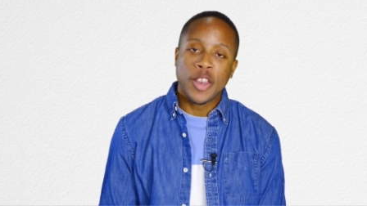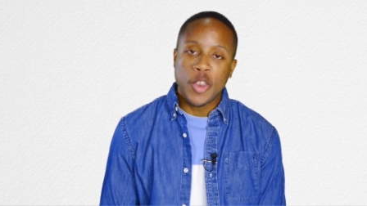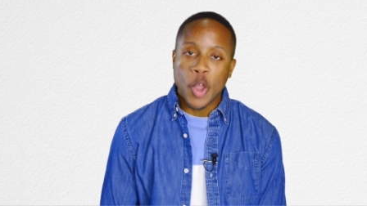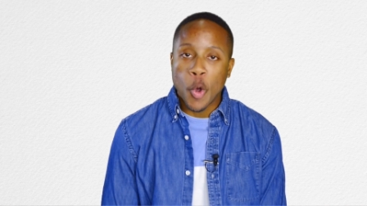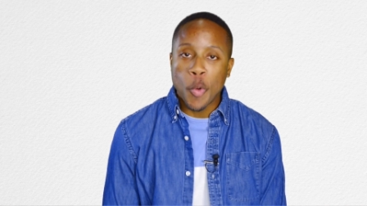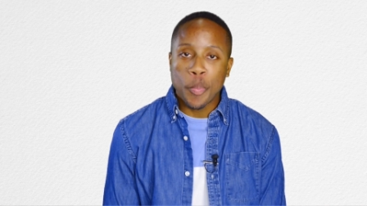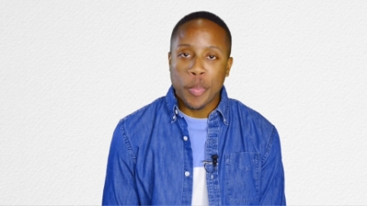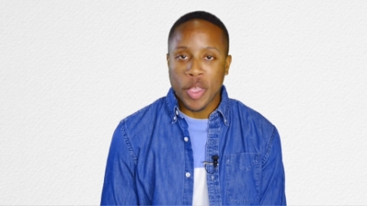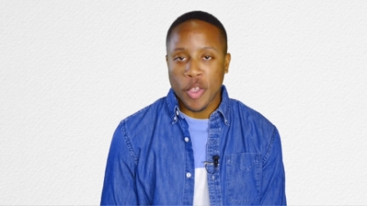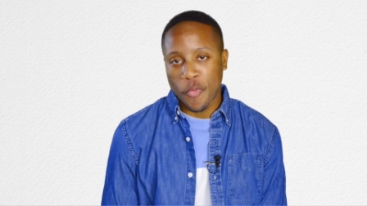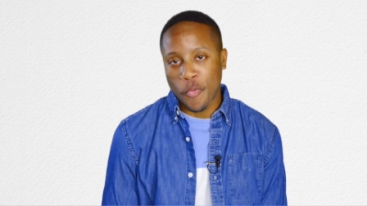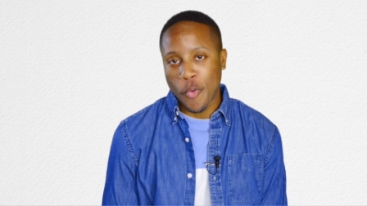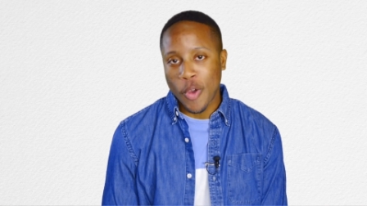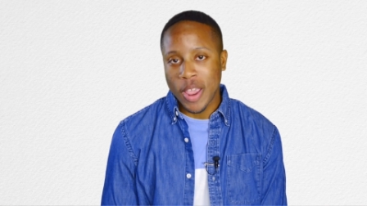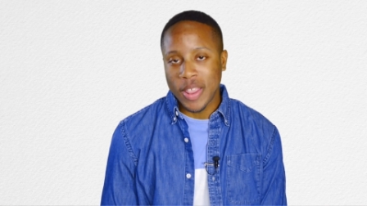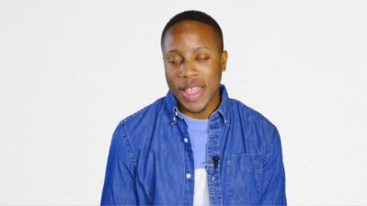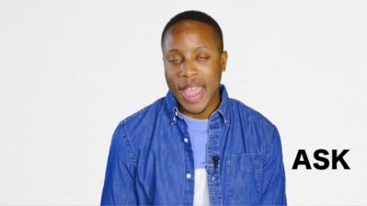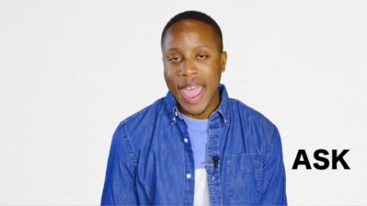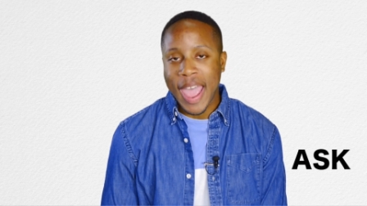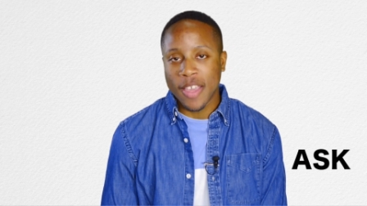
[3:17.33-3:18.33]
don't be
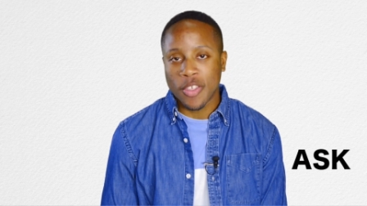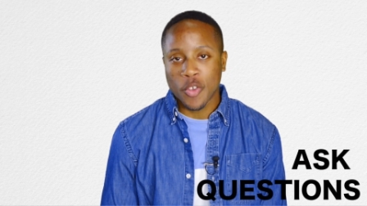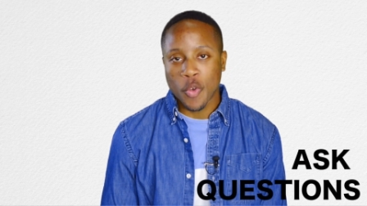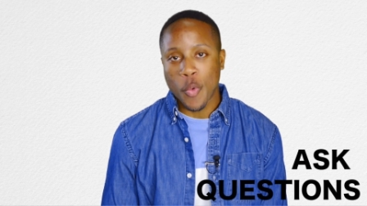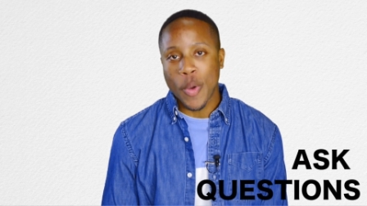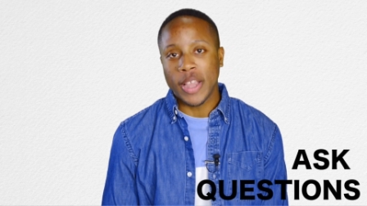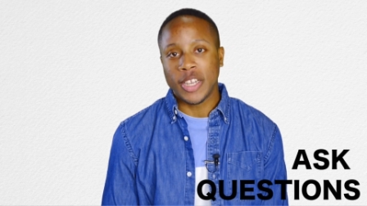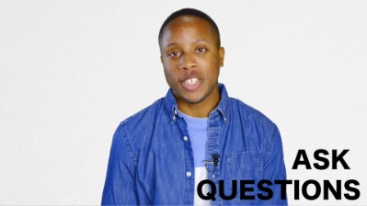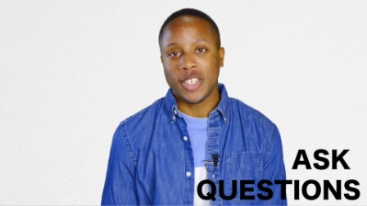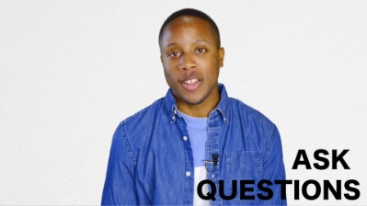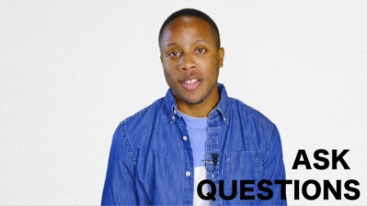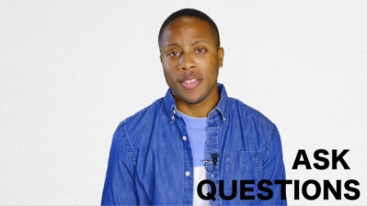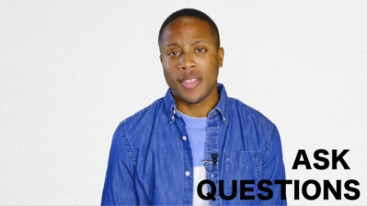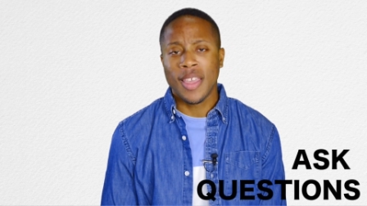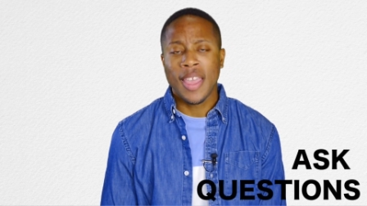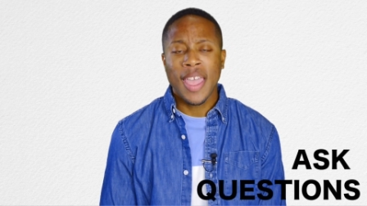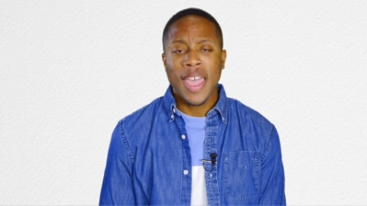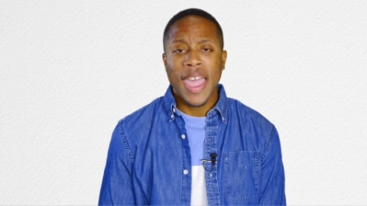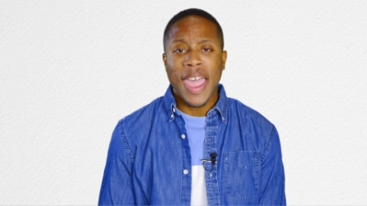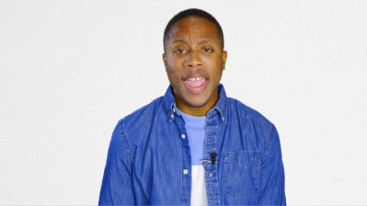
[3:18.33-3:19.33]
afraid to ask questions,
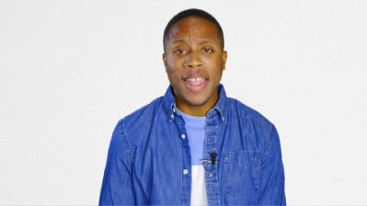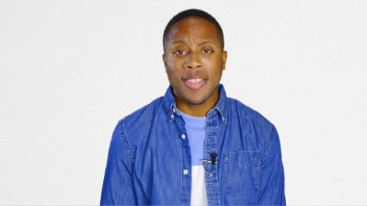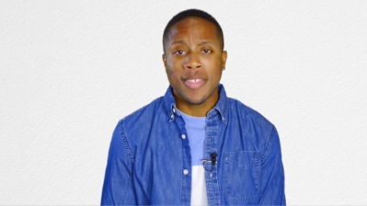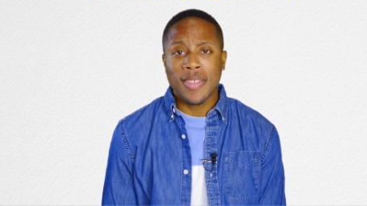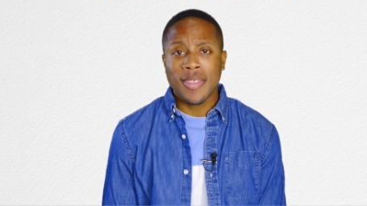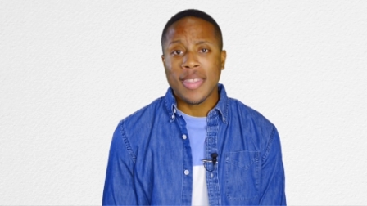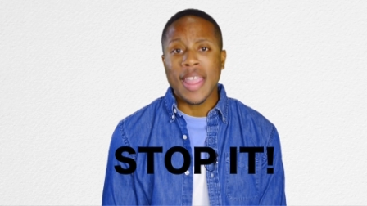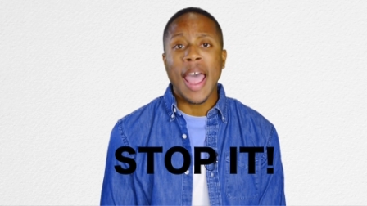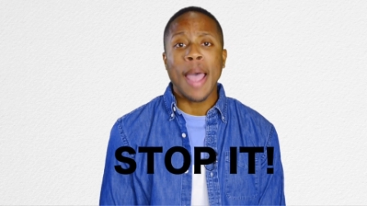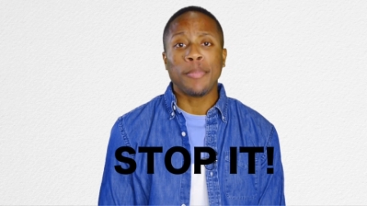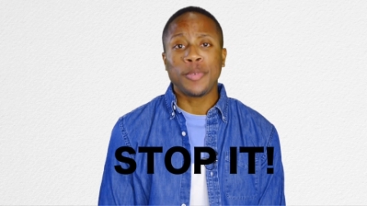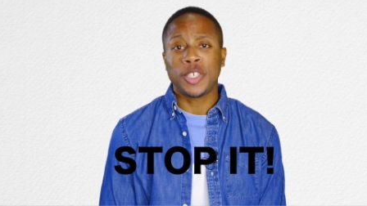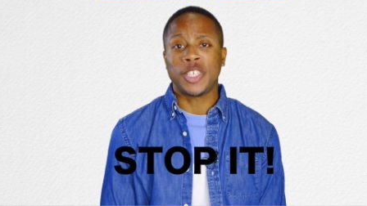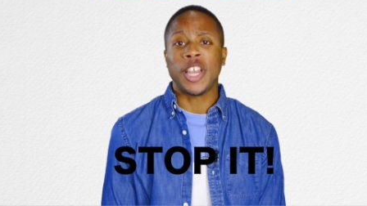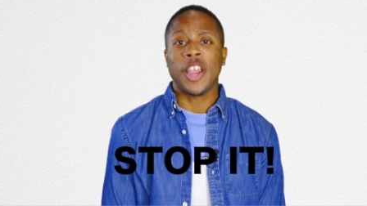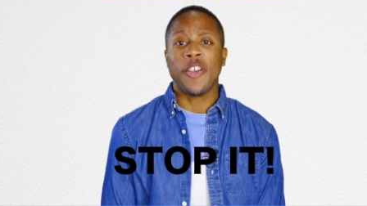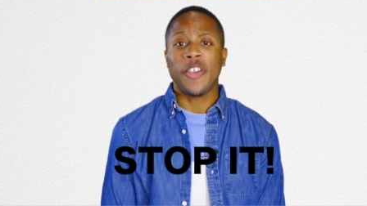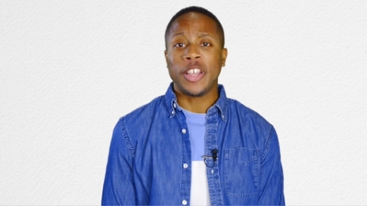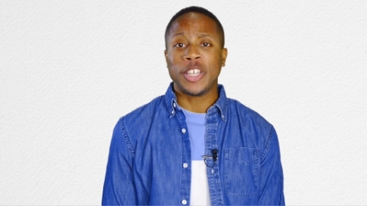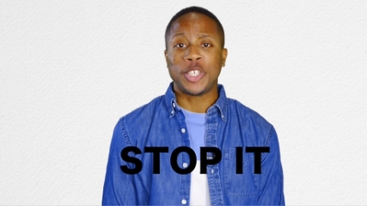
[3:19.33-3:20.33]
and stop
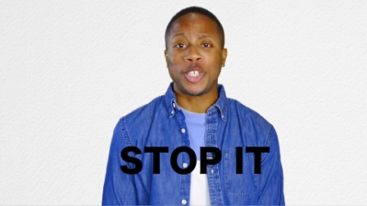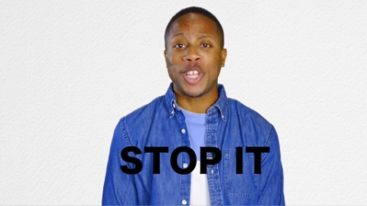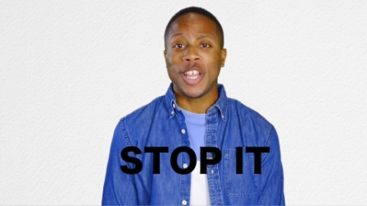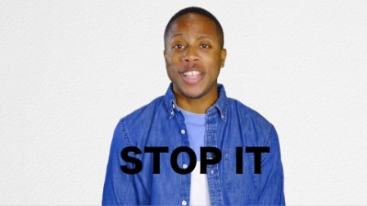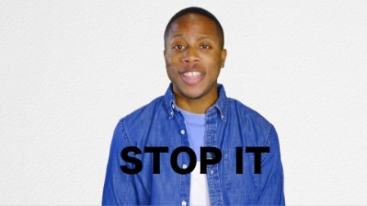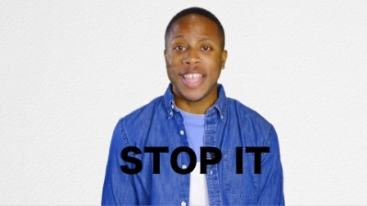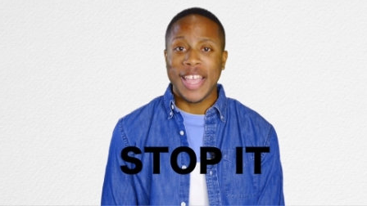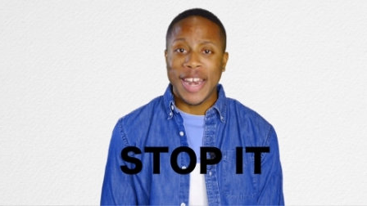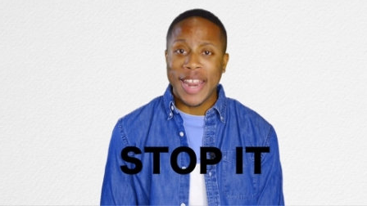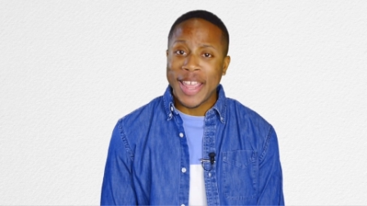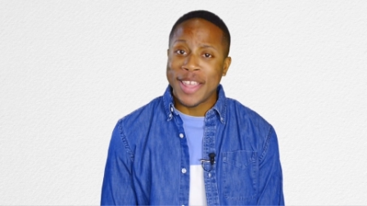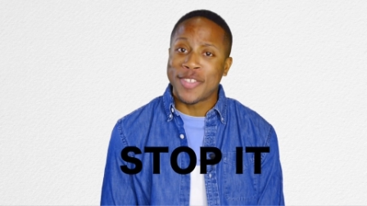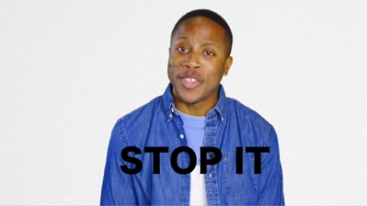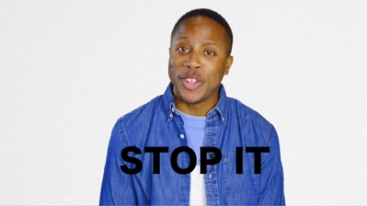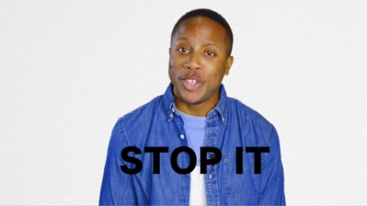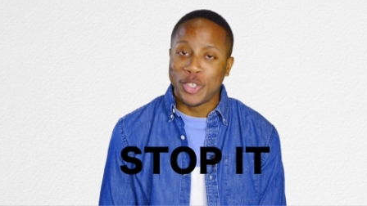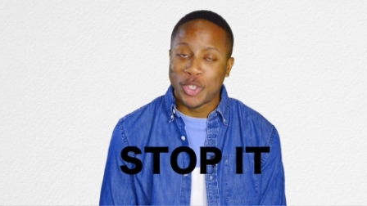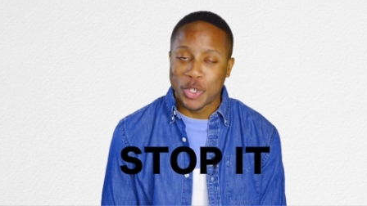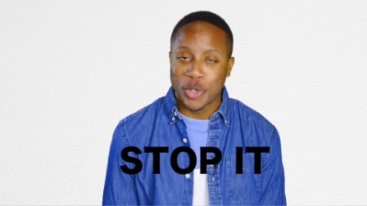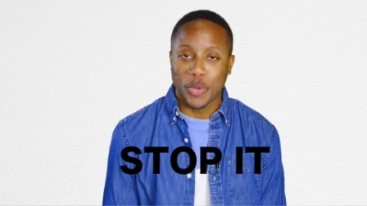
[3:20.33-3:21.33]
sharing that
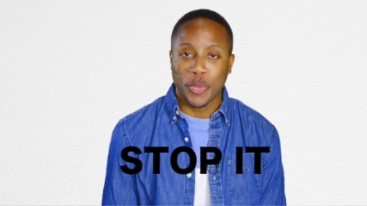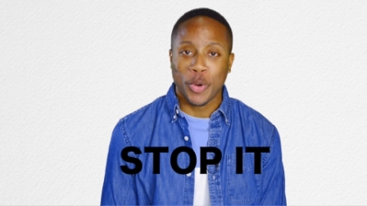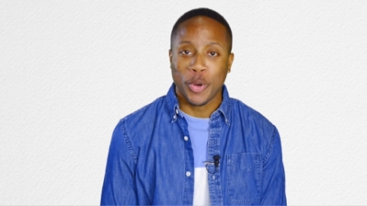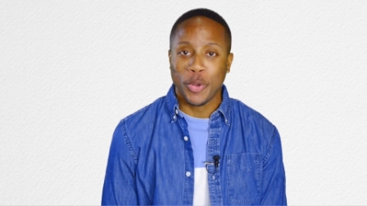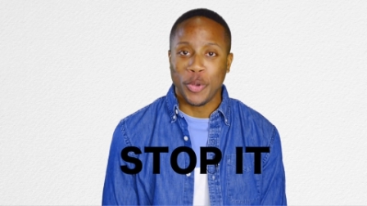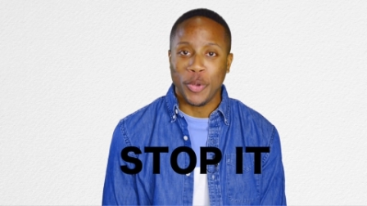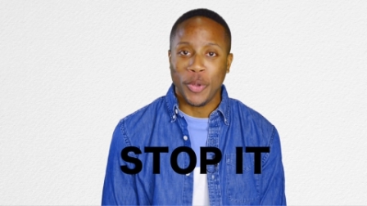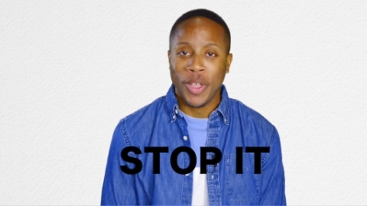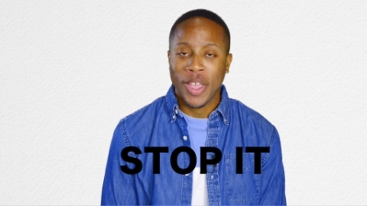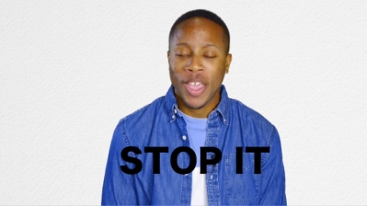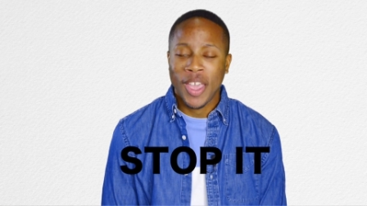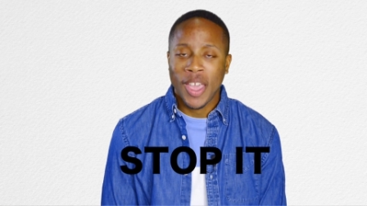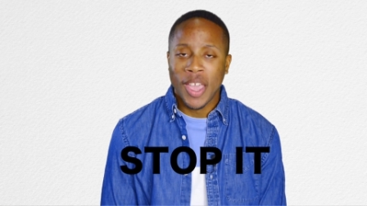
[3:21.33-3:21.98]
isn't true.